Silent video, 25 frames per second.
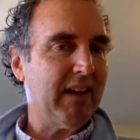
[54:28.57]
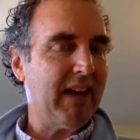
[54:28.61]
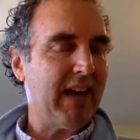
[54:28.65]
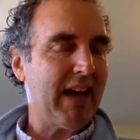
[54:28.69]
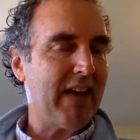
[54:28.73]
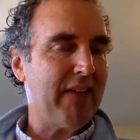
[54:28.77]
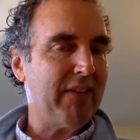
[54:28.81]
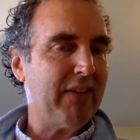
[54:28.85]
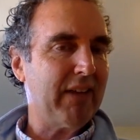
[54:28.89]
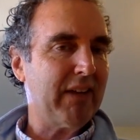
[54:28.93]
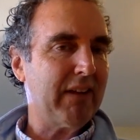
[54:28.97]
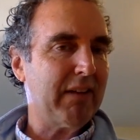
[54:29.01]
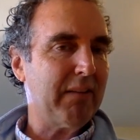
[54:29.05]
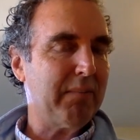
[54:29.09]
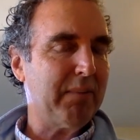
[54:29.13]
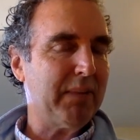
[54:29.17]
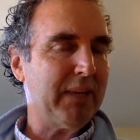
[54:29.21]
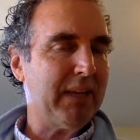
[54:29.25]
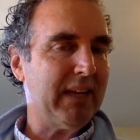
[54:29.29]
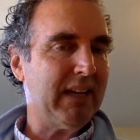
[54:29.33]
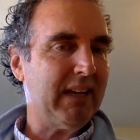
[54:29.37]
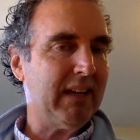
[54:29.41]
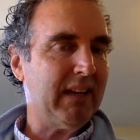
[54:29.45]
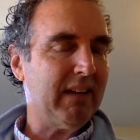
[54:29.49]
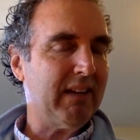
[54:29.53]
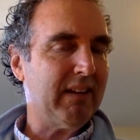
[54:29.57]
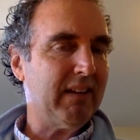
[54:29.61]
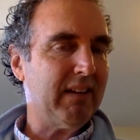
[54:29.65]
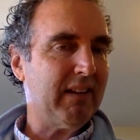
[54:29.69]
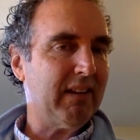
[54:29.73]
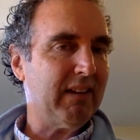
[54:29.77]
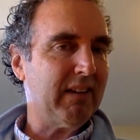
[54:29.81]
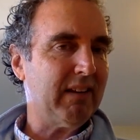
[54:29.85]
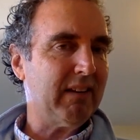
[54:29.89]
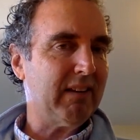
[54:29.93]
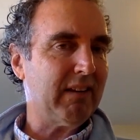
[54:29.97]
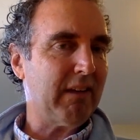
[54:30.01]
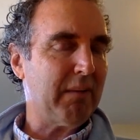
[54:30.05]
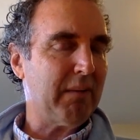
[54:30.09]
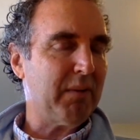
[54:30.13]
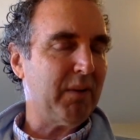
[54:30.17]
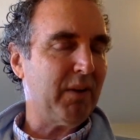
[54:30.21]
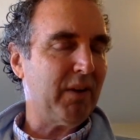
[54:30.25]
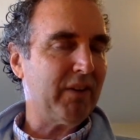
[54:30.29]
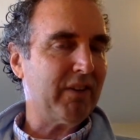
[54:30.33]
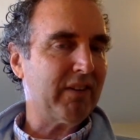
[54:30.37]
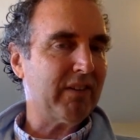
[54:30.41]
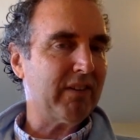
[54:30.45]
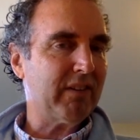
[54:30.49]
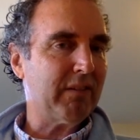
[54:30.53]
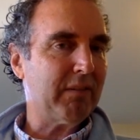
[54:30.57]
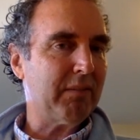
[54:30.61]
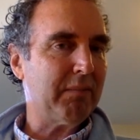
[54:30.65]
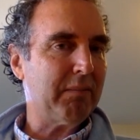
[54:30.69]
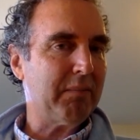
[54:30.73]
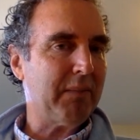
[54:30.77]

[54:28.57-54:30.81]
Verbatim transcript: having completed the WS